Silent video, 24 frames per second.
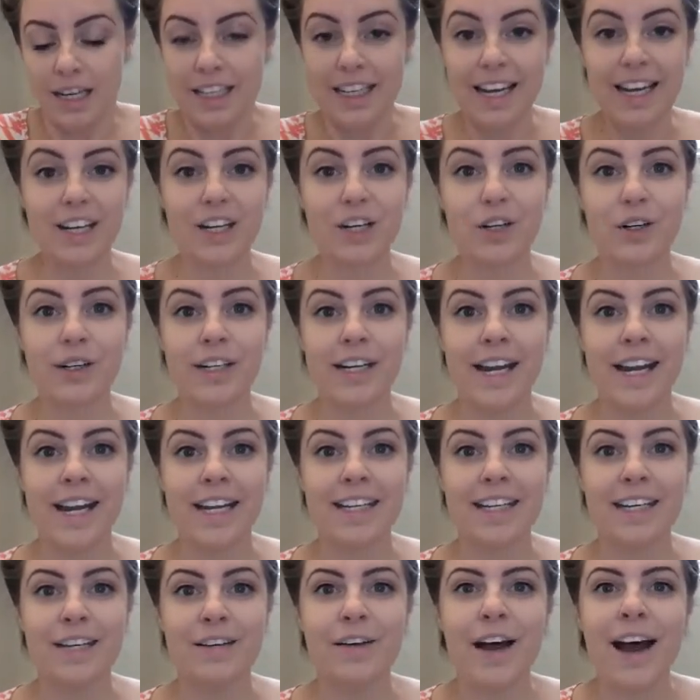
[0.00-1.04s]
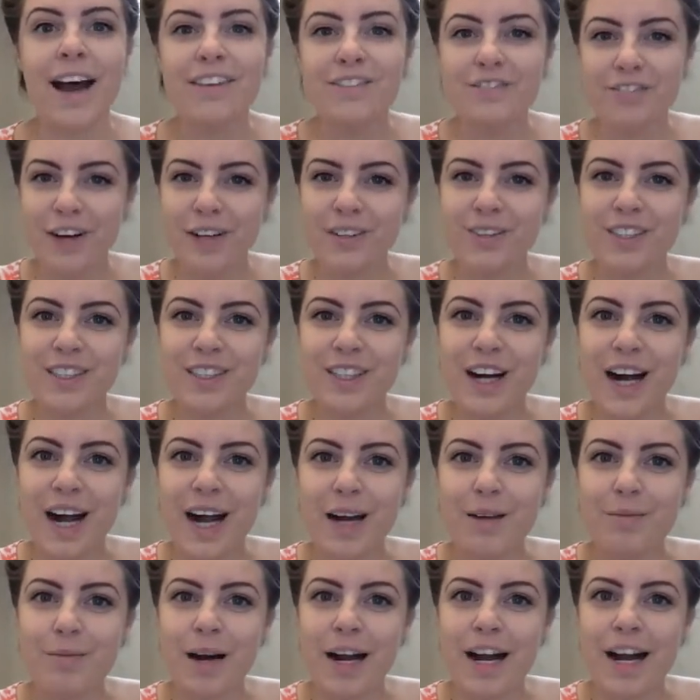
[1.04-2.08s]
Get creative, have fun with your
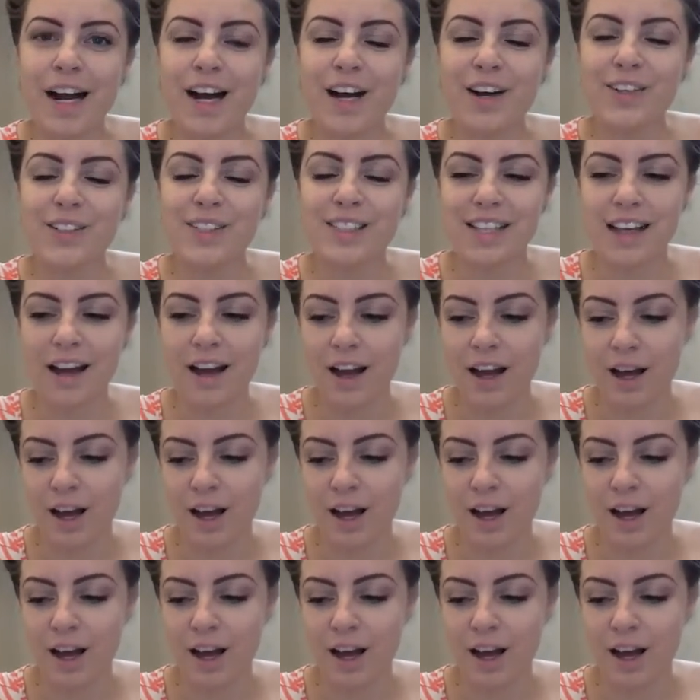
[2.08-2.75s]
eyebrows.